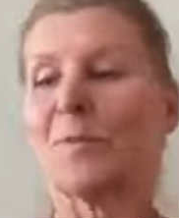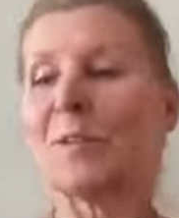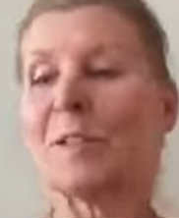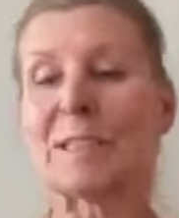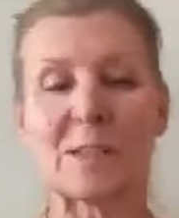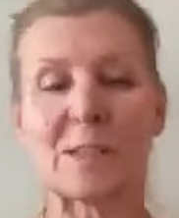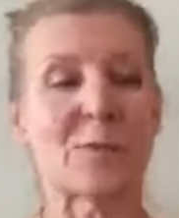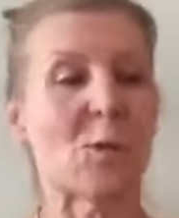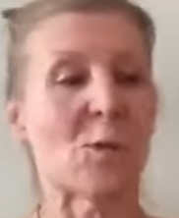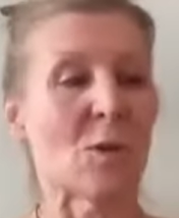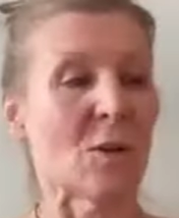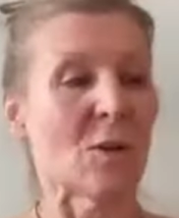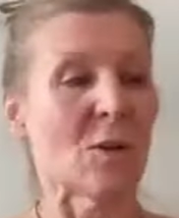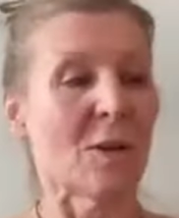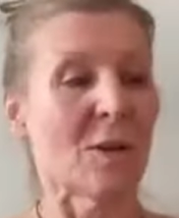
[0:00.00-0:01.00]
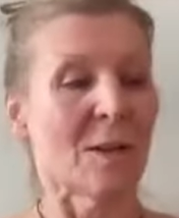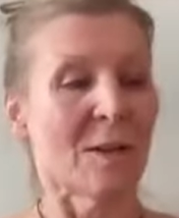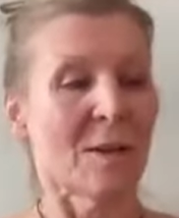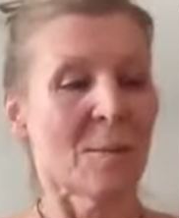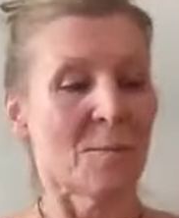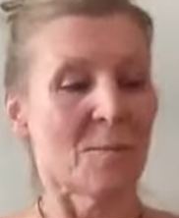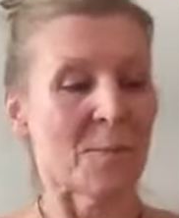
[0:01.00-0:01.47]
first of all,
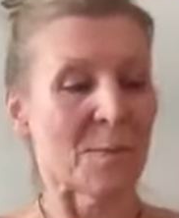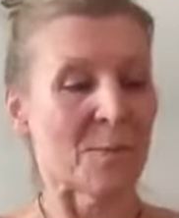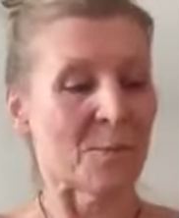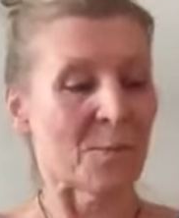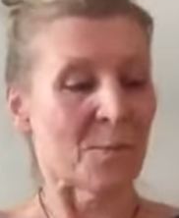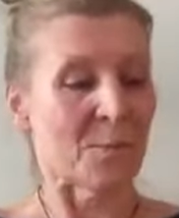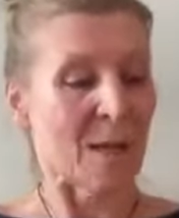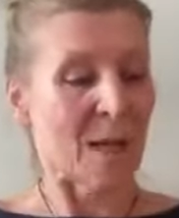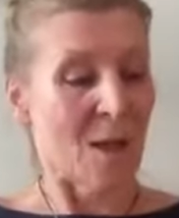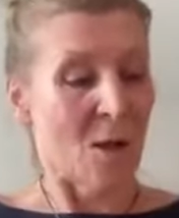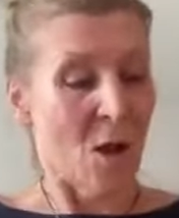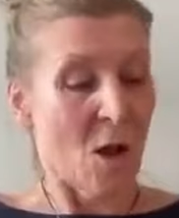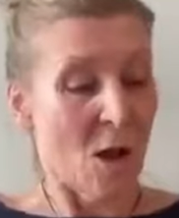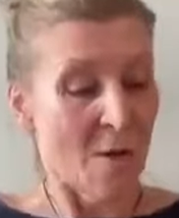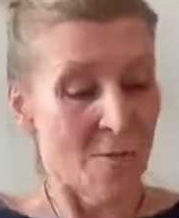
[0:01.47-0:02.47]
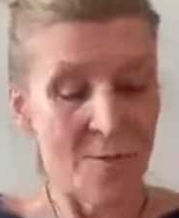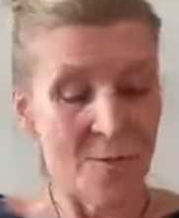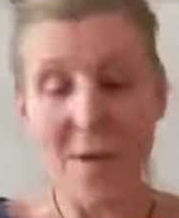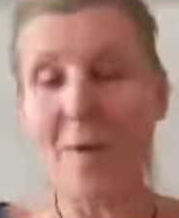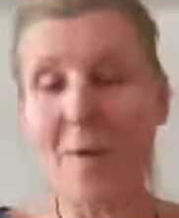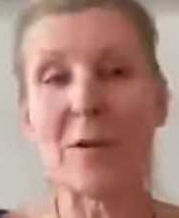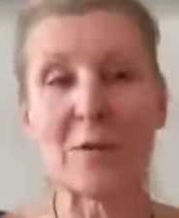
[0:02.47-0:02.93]
a
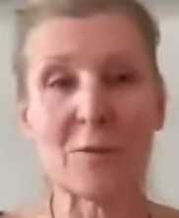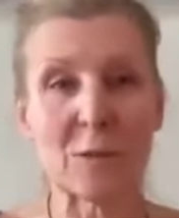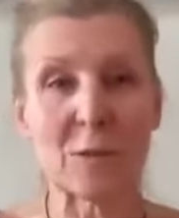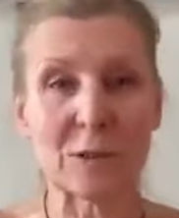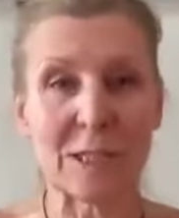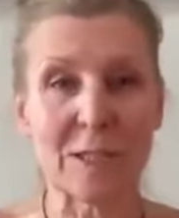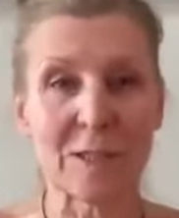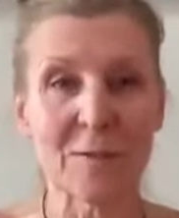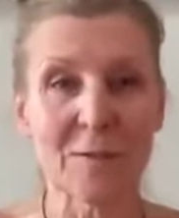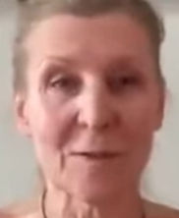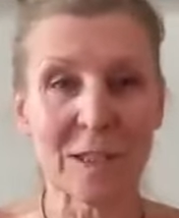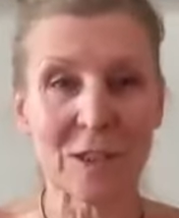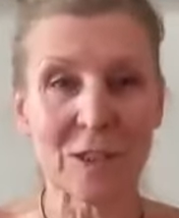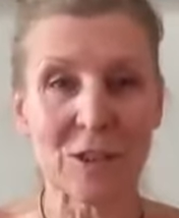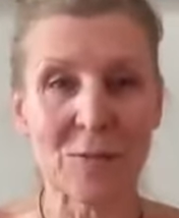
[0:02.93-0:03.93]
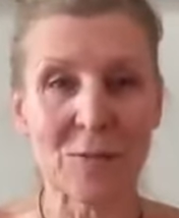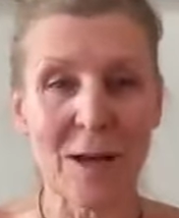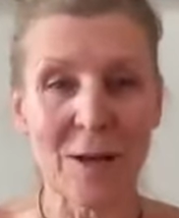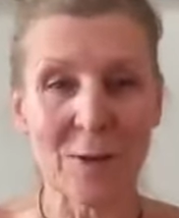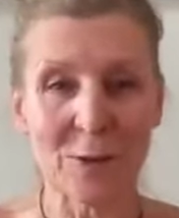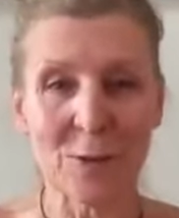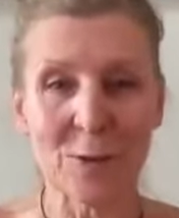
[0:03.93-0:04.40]
very faulty conviction
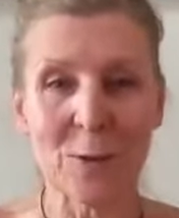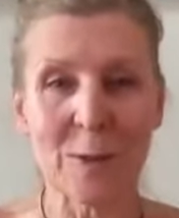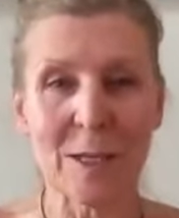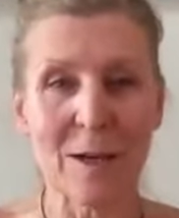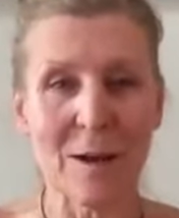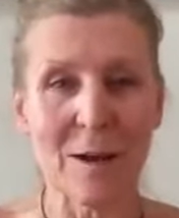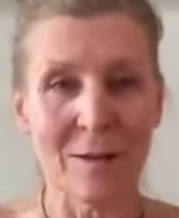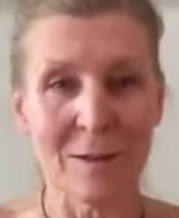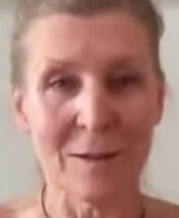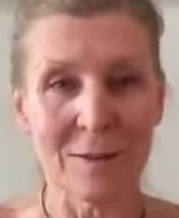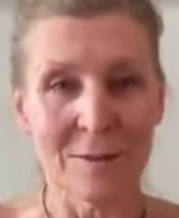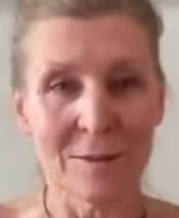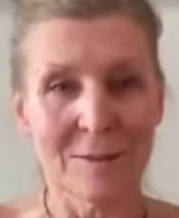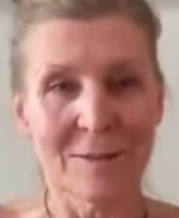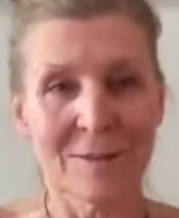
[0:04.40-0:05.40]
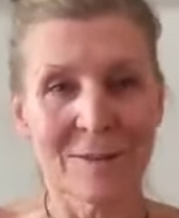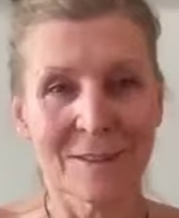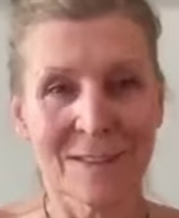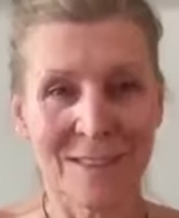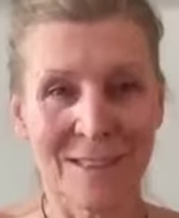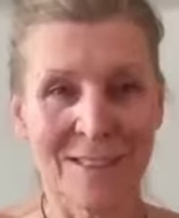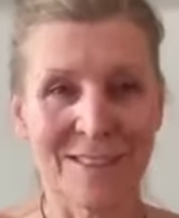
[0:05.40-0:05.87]
about who we are?
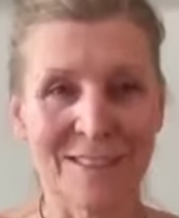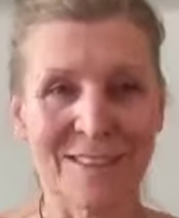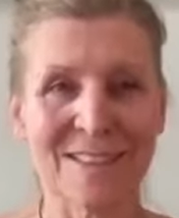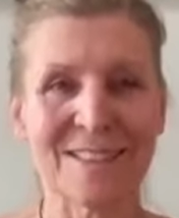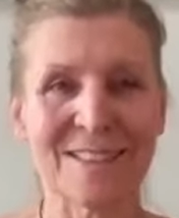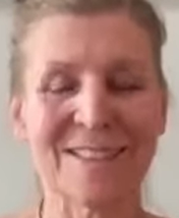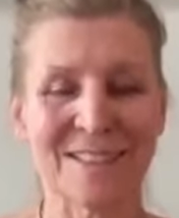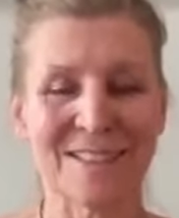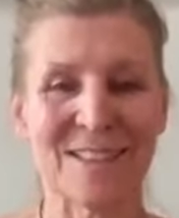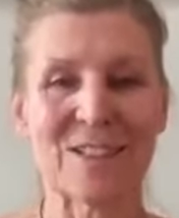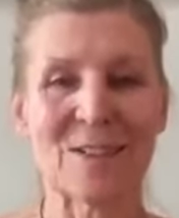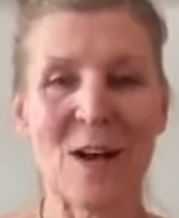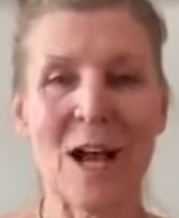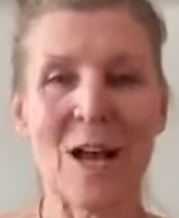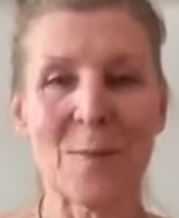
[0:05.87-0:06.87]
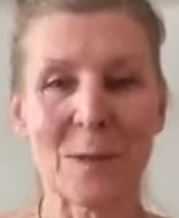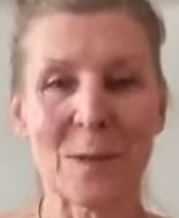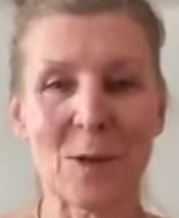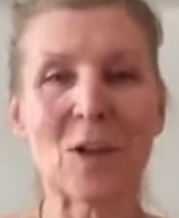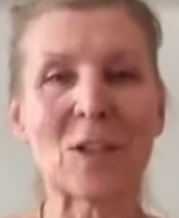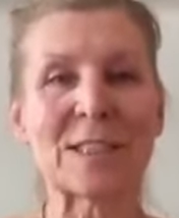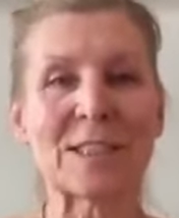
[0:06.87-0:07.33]
Yes. So I'm a
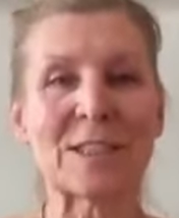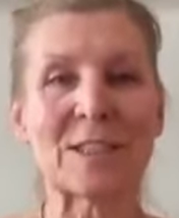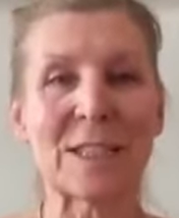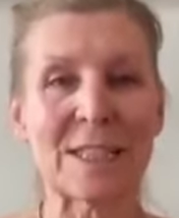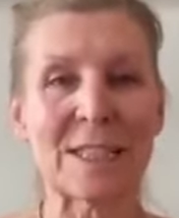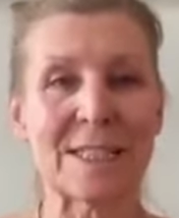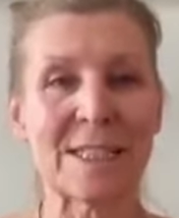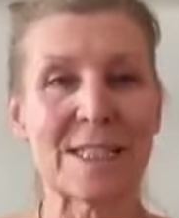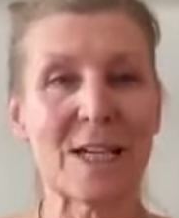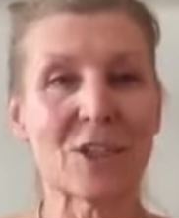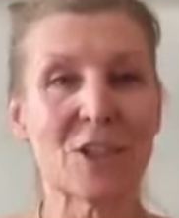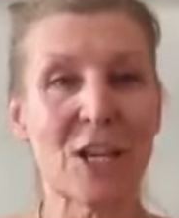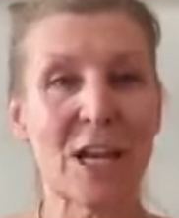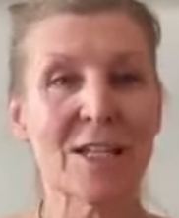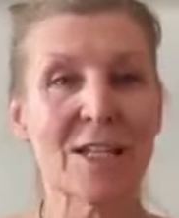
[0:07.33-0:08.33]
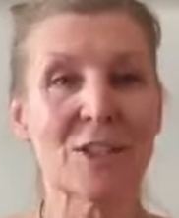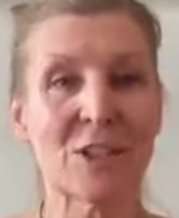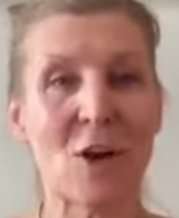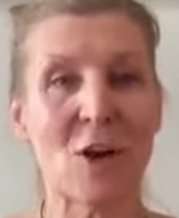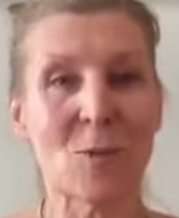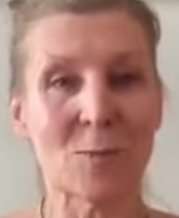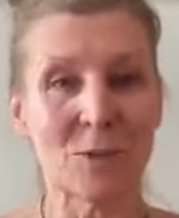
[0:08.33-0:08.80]
constantly
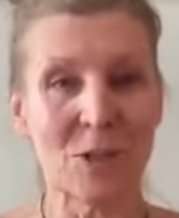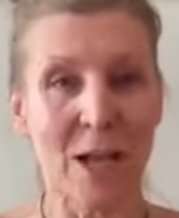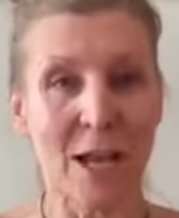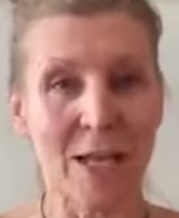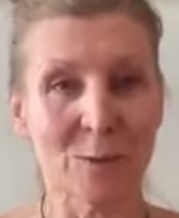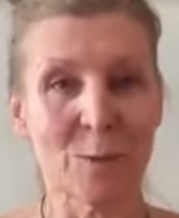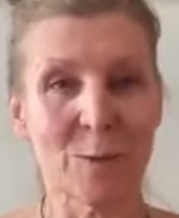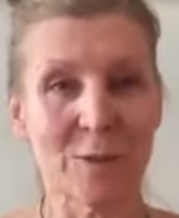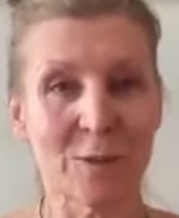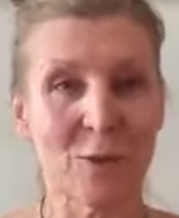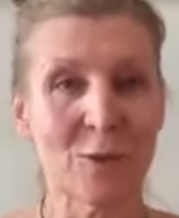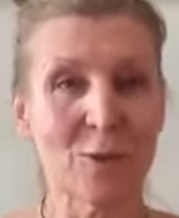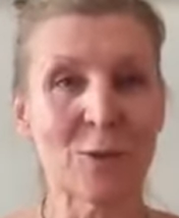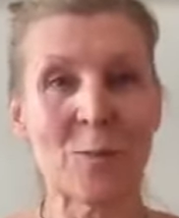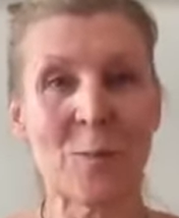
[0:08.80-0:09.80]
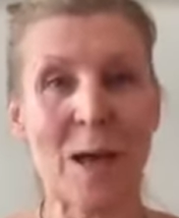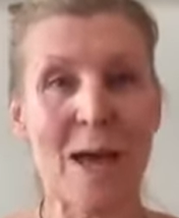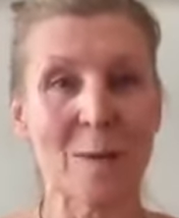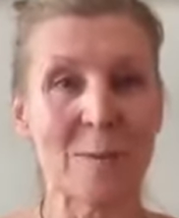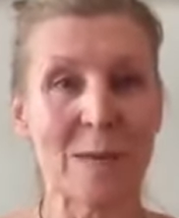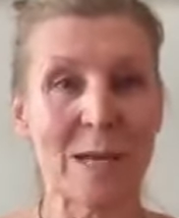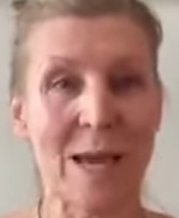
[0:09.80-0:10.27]
changing object with good and
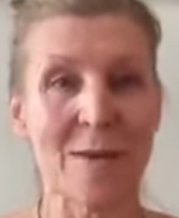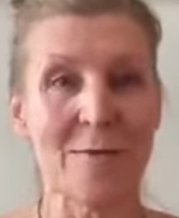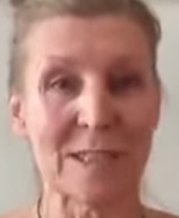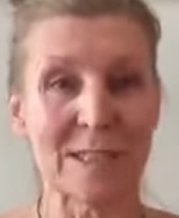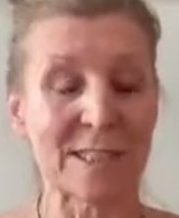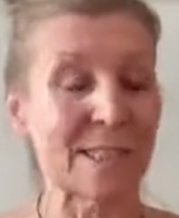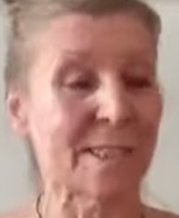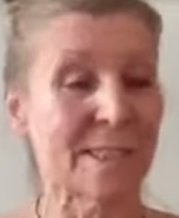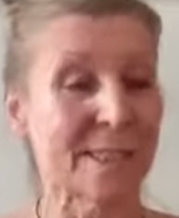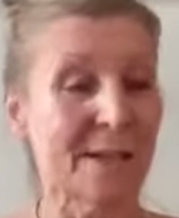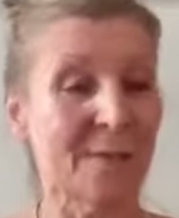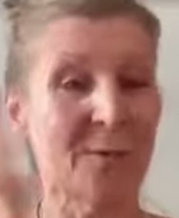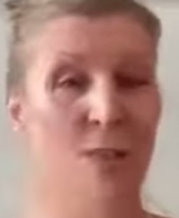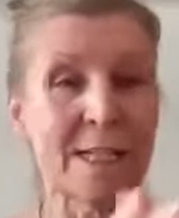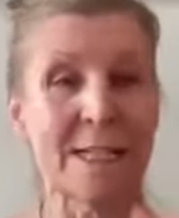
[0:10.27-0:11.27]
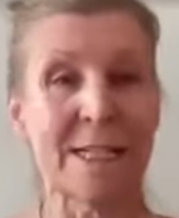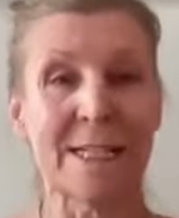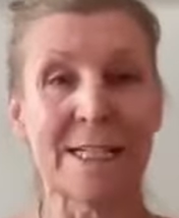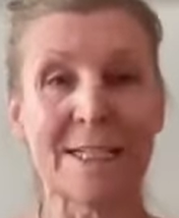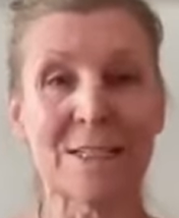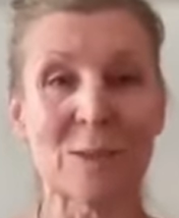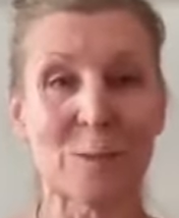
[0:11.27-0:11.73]
bad behaviors that definitely
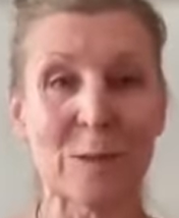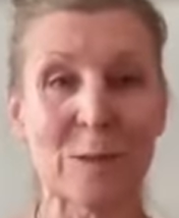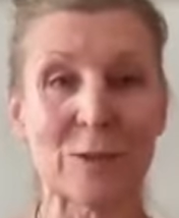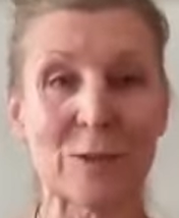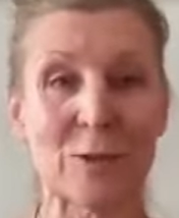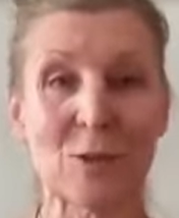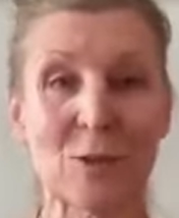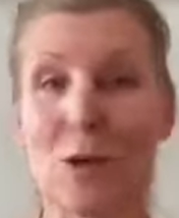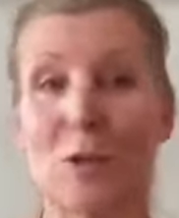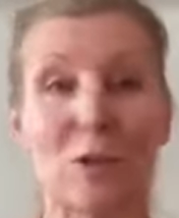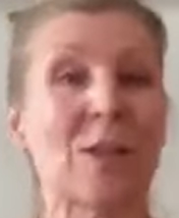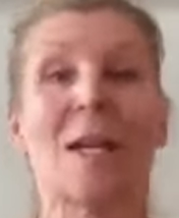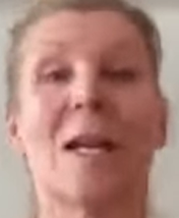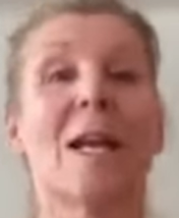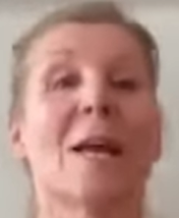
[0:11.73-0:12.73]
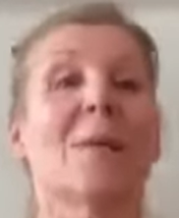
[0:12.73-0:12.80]
need to be controlled. I